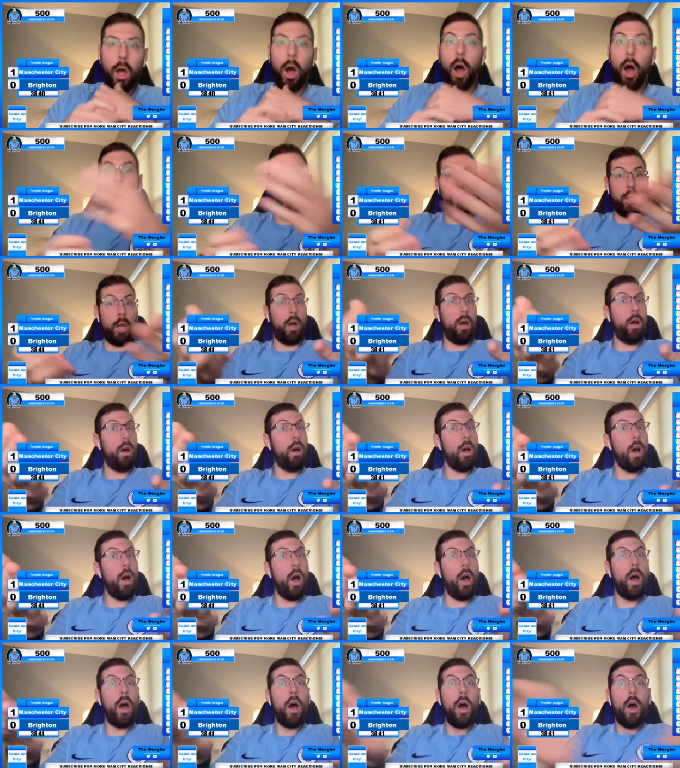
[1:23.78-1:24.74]

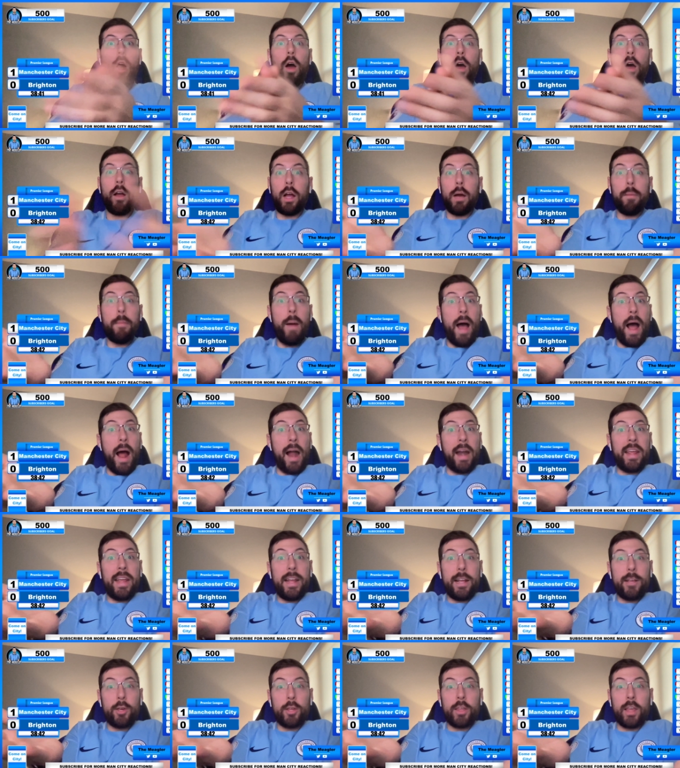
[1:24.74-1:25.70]
Oh, come on!
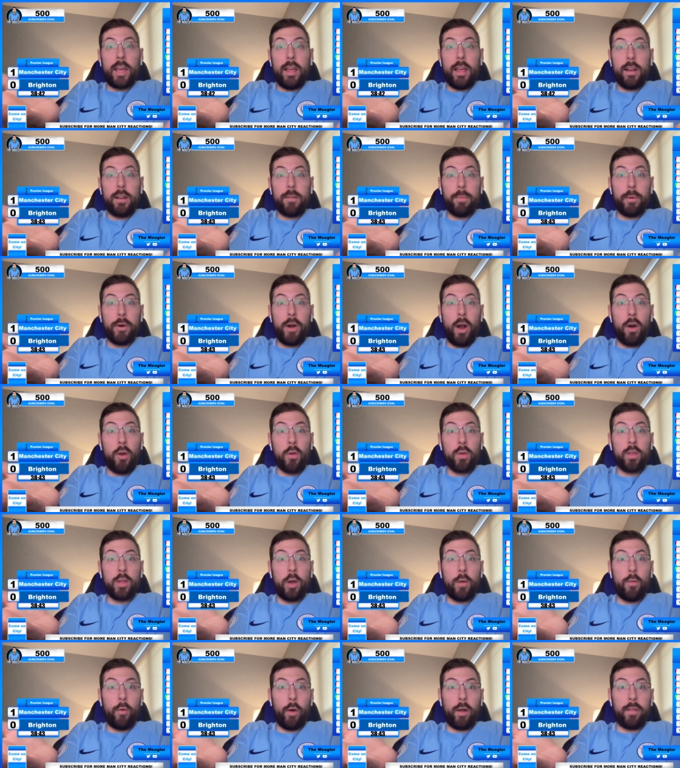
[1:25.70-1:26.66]
He just hit Bernardo
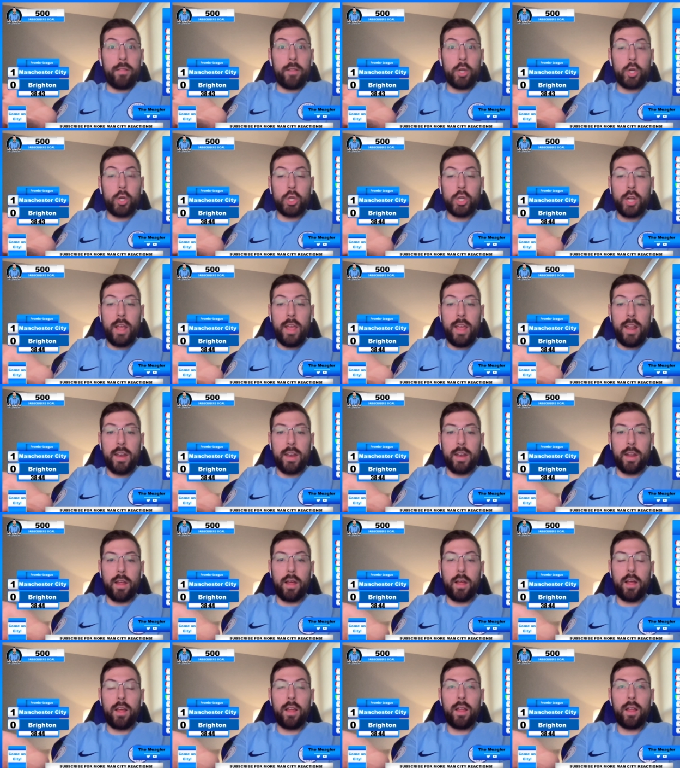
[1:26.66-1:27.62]
Silva right in the
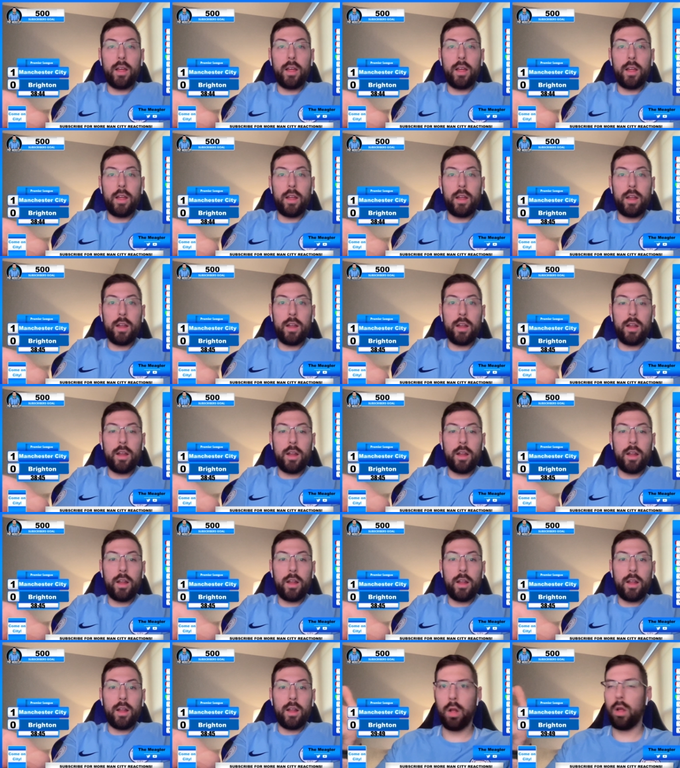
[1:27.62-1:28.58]
shin.
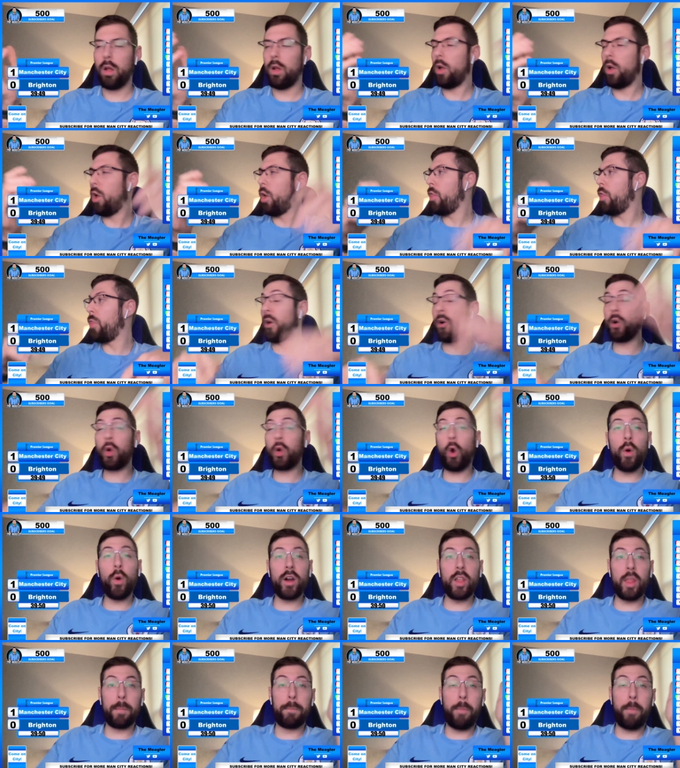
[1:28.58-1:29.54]
They're
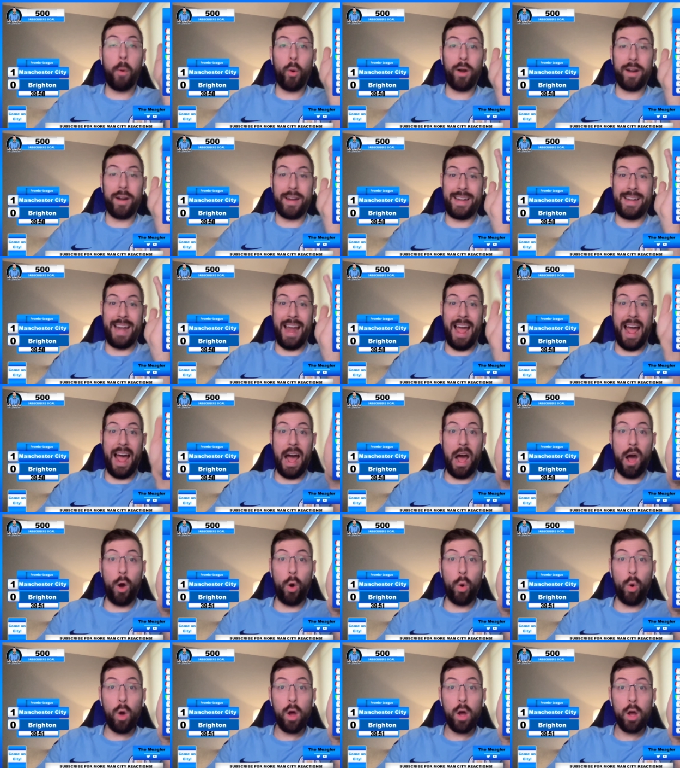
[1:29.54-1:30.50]
going to the board
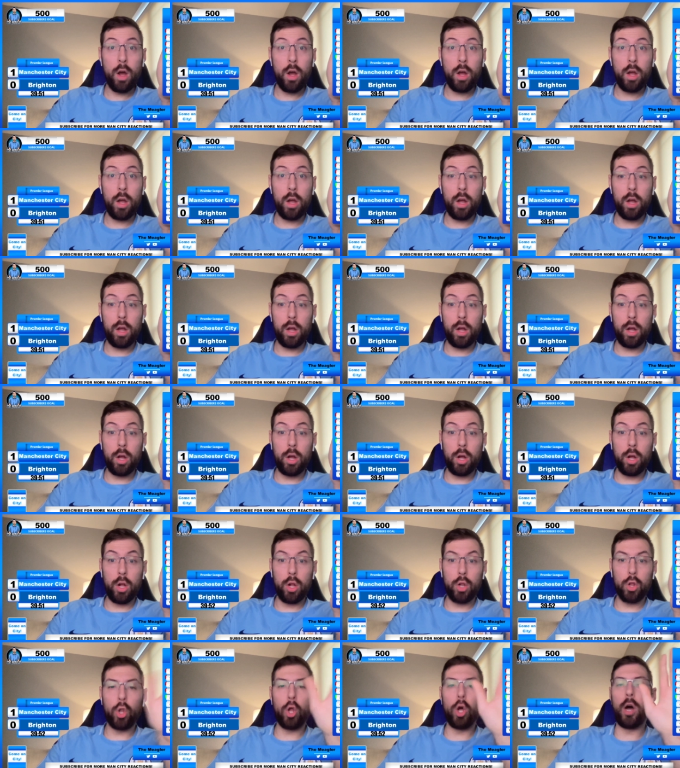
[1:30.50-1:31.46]
now?
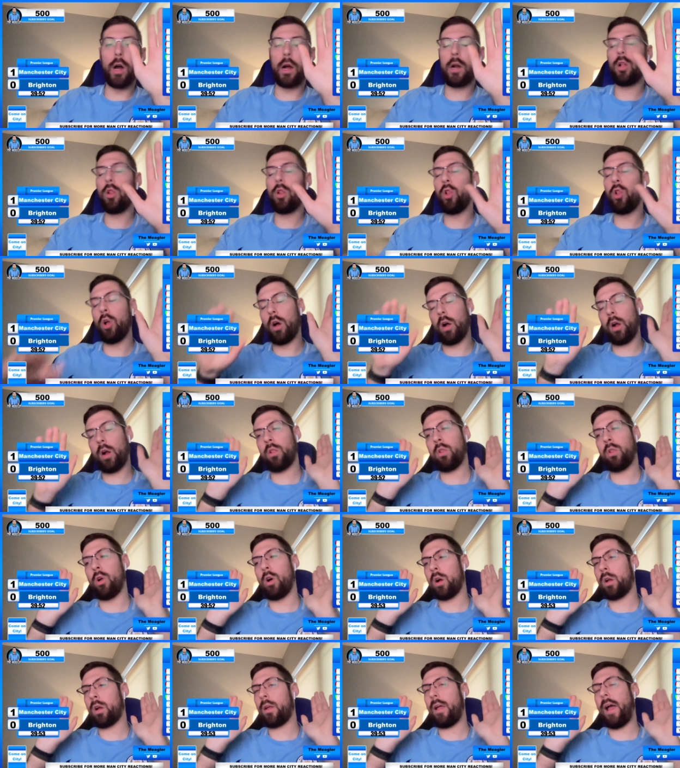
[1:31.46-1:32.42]

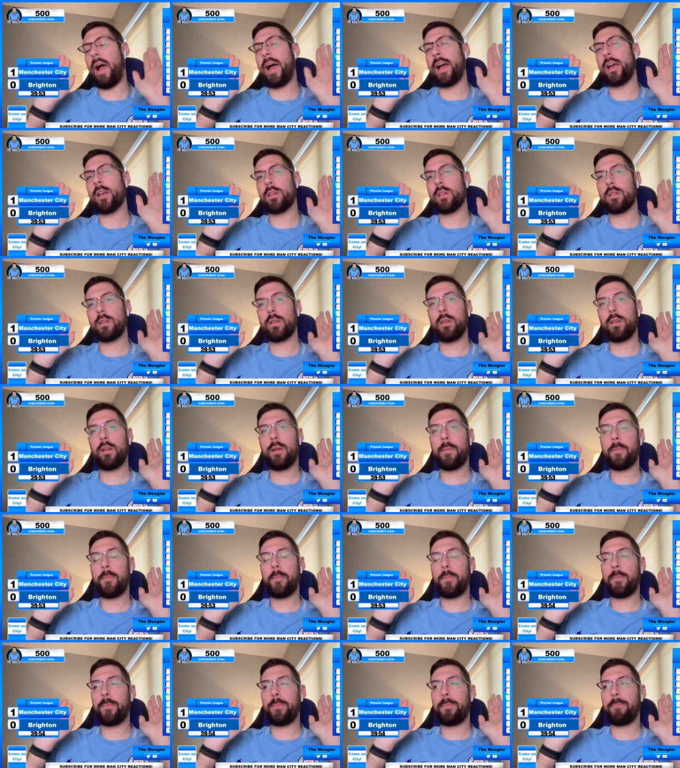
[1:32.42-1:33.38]
Look, guys.
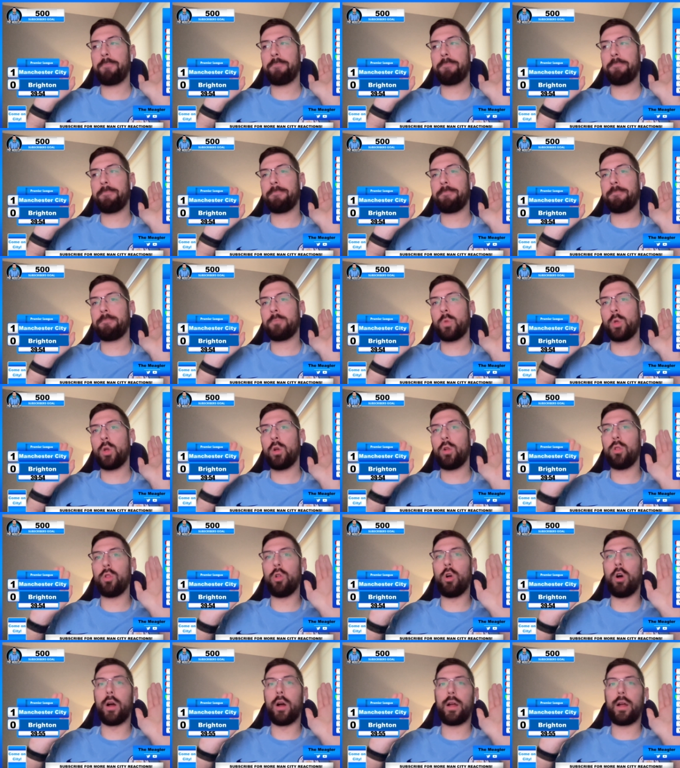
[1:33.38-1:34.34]

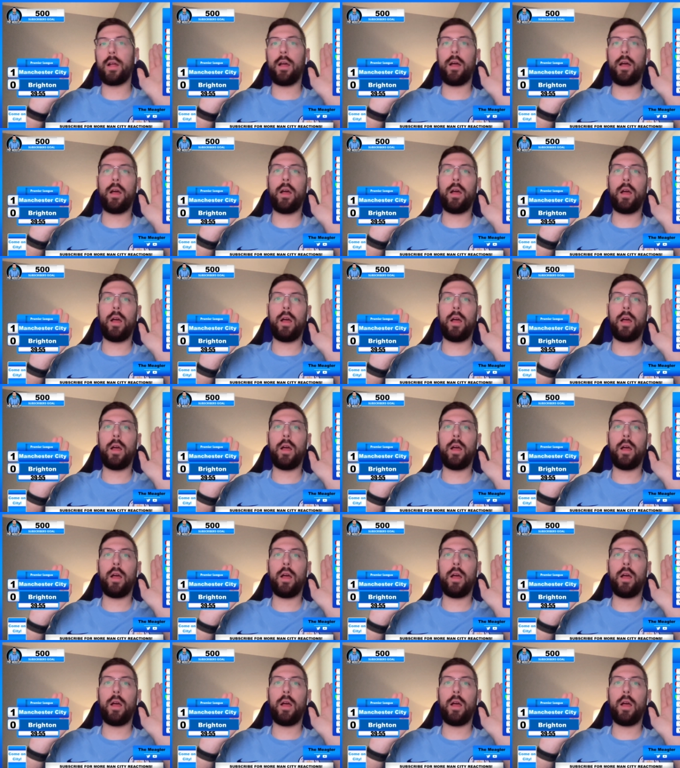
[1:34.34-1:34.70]
Look.